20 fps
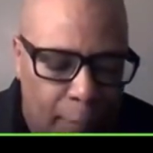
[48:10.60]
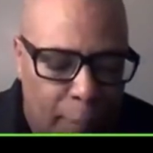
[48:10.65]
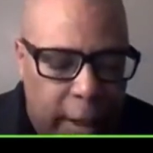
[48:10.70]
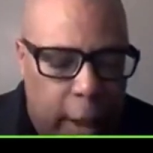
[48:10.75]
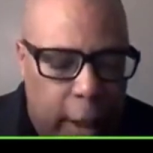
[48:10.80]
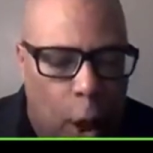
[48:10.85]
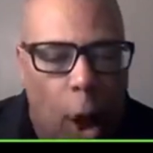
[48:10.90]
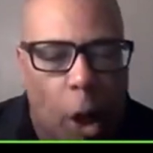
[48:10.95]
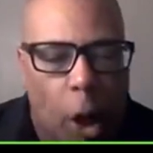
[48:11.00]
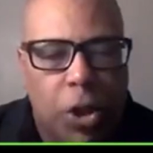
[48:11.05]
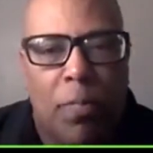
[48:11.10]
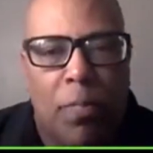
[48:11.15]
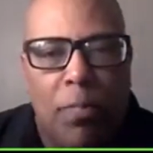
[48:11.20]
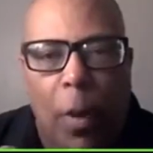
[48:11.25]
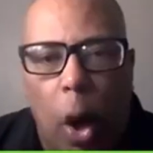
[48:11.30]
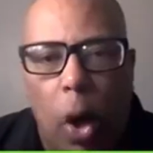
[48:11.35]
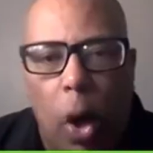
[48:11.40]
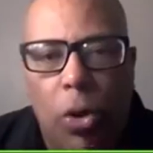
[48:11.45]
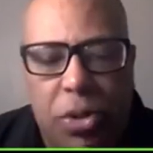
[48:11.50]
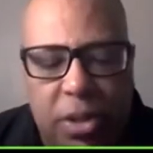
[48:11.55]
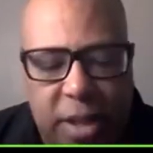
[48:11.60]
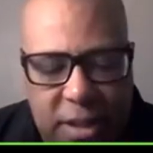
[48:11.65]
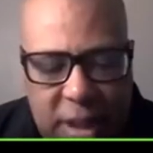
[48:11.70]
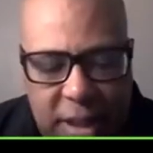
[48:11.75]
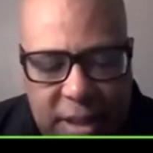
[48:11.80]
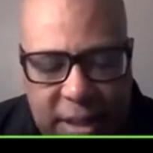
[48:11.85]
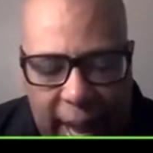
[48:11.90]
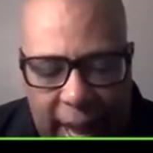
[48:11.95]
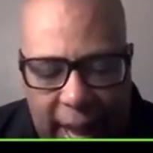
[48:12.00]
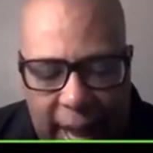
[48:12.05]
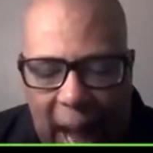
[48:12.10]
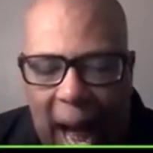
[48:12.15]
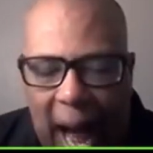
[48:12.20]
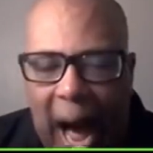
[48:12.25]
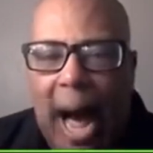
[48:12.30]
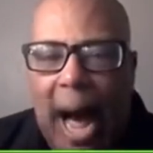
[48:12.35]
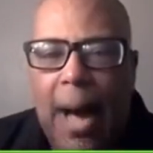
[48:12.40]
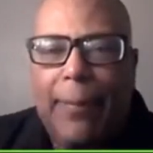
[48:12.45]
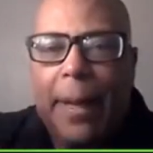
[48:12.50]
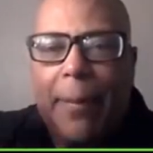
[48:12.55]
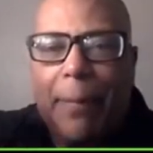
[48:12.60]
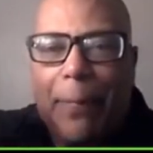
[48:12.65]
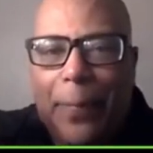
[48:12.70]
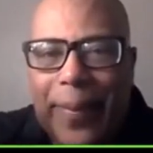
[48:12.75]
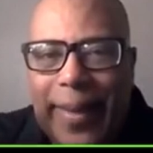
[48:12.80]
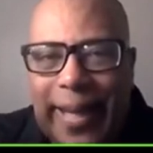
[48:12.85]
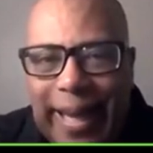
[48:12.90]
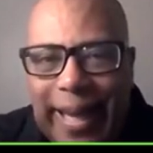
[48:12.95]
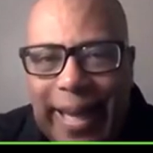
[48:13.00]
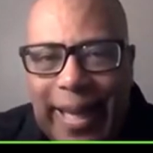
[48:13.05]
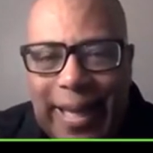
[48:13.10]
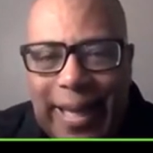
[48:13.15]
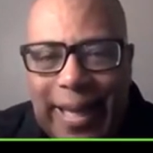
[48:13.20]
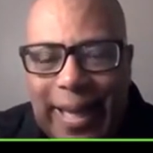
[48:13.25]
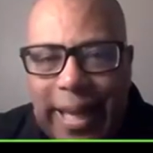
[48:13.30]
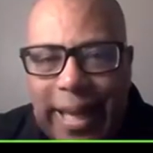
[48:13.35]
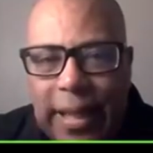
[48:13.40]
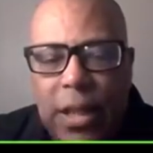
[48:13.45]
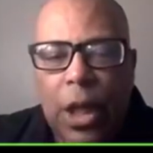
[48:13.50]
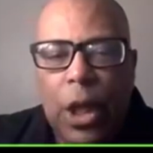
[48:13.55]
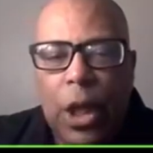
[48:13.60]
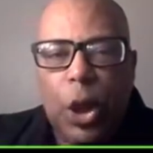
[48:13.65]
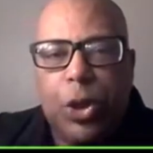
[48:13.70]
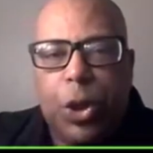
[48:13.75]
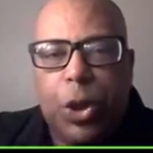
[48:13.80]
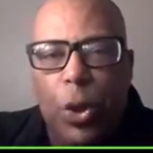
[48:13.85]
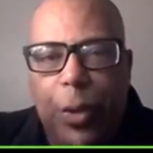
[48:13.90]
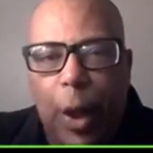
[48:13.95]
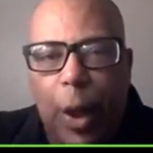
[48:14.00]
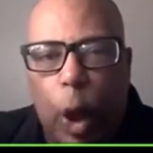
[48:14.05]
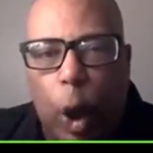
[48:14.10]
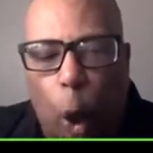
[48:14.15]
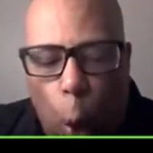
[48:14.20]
because Moses is saying, I'm appealing to the